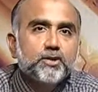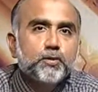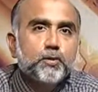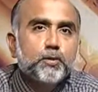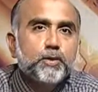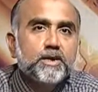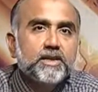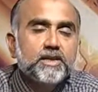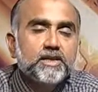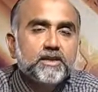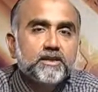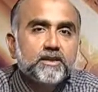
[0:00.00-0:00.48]

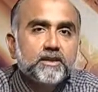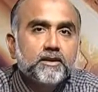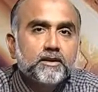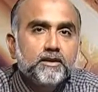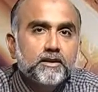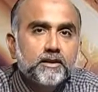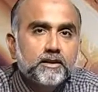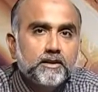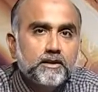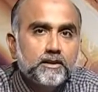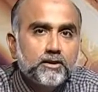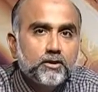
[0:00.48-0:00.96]
where
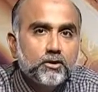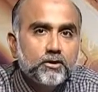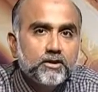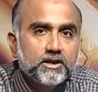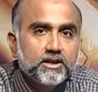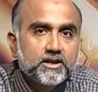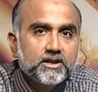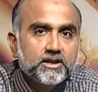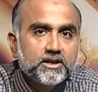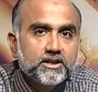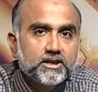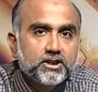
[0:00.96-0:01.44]
your
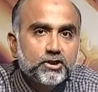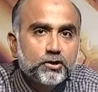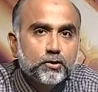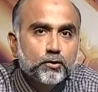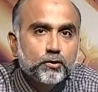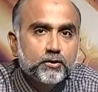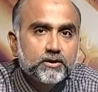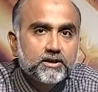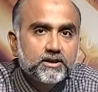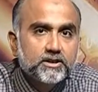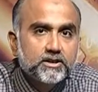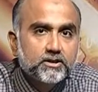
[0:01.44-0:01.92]
industry's
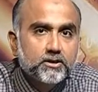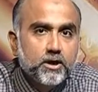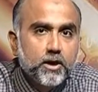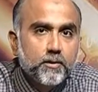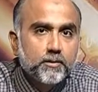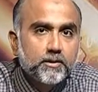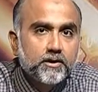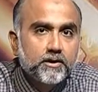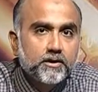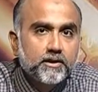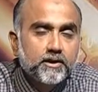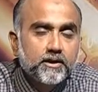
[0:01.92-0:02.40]
growth
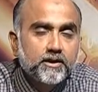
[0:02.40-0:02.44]
stopped.